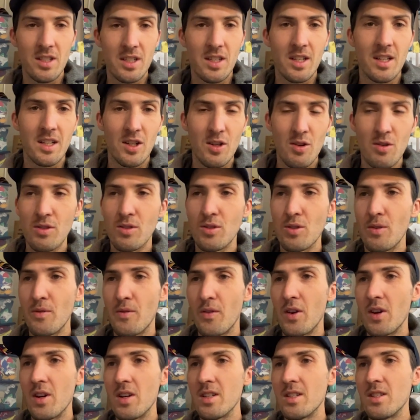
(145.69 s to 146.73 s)
going to go so
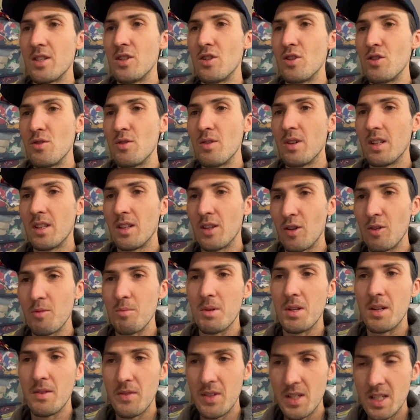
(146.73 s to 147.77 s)
far as to do a little
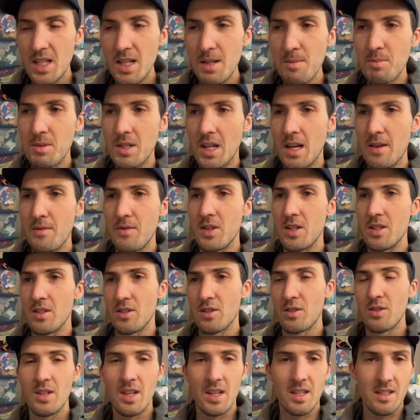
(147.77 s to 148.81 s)
bit of a deep dive here.
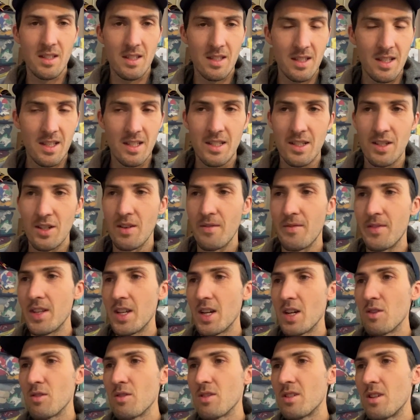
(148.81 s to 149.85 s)
So yes, this is Year of the
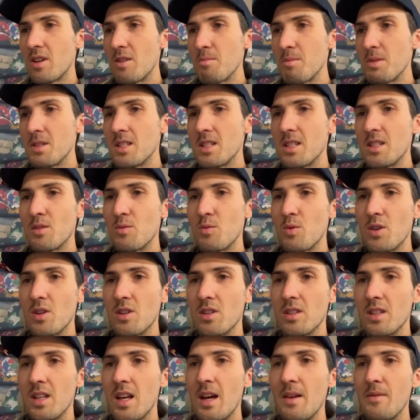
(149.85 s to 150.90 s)
Aerostar, but since we're
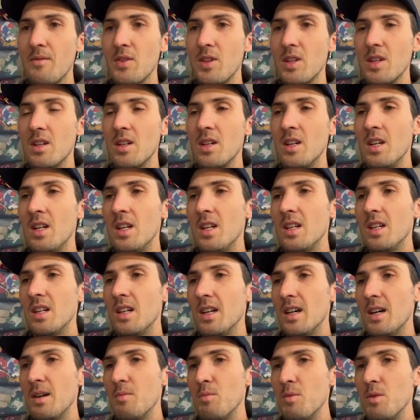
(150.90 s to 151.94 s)
in Latvia,
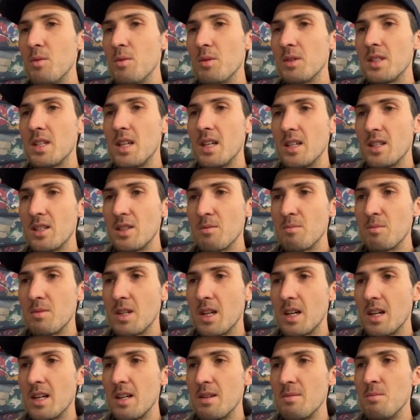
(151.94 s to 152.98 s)
we will take some
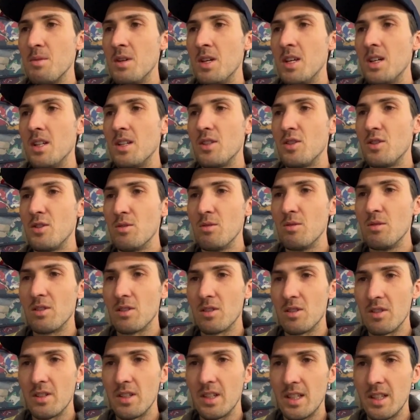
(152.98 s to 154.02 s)
time to
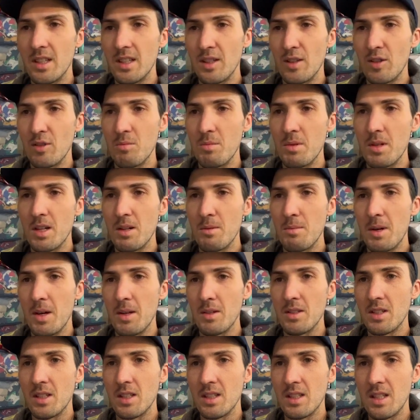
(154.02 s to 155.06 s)
learn a little bit
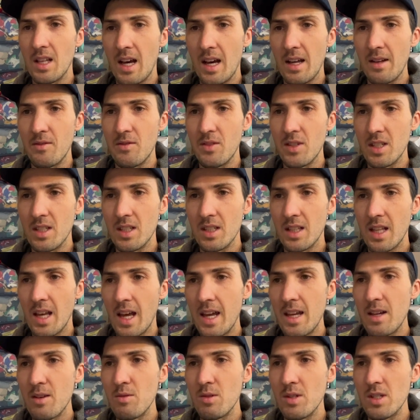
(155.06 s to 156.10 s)
about the Latvian
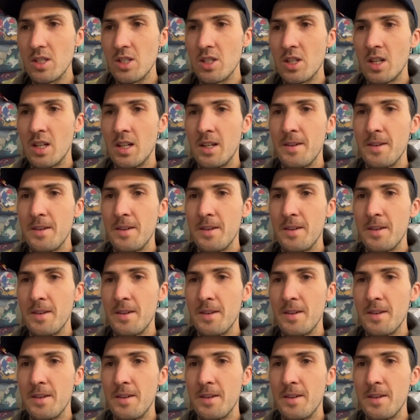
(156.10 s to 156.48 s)
language.